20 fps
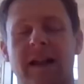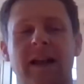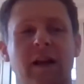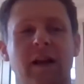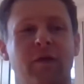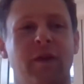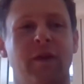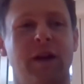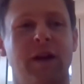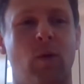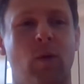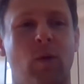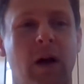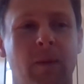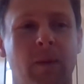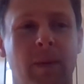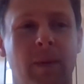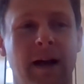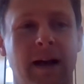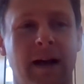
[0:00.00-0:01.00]
a little video a
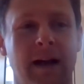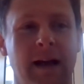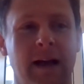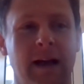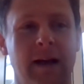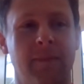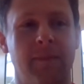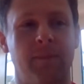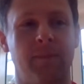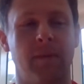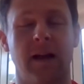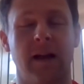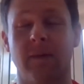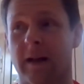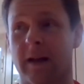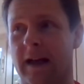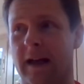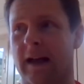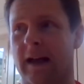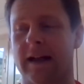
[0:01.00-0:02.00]
while back, and
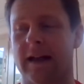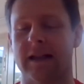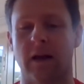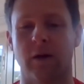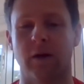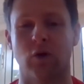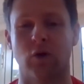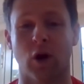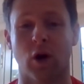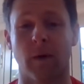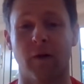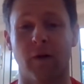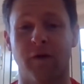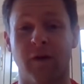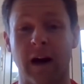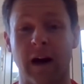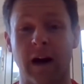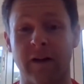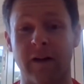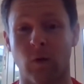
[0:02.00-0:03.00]
my clients now talk about
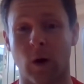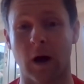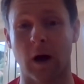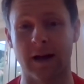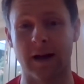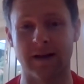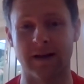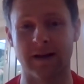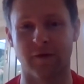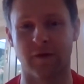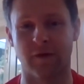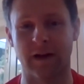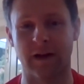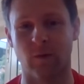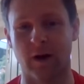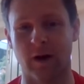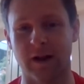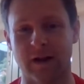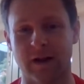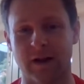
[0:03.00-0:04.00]
five whys
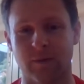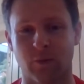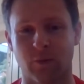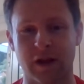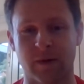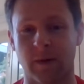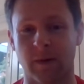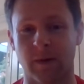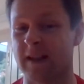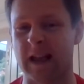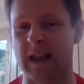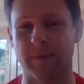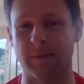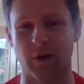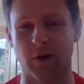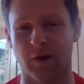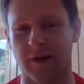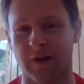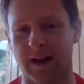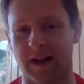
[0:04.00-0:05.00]
principles, same
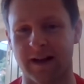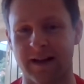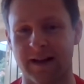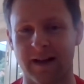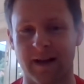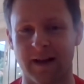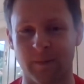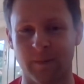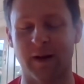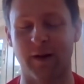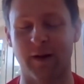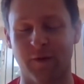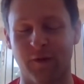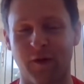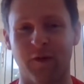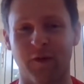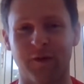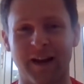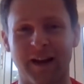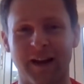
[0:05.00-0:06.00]
sort of thing. But
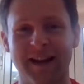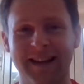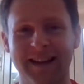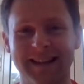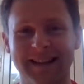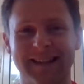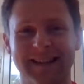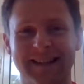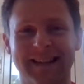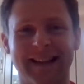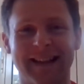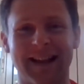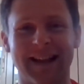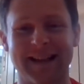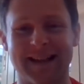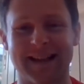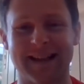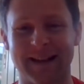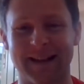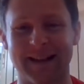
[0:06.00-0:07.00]
50,
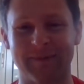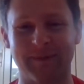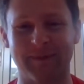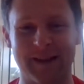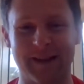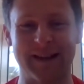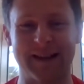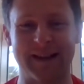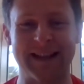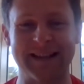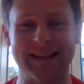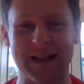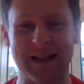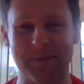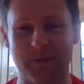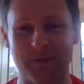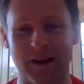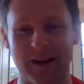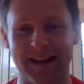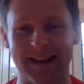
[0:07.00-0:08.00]
that's you're digging
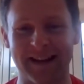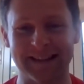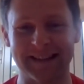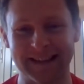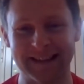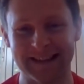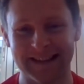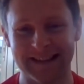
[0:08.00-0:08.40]
deep right there.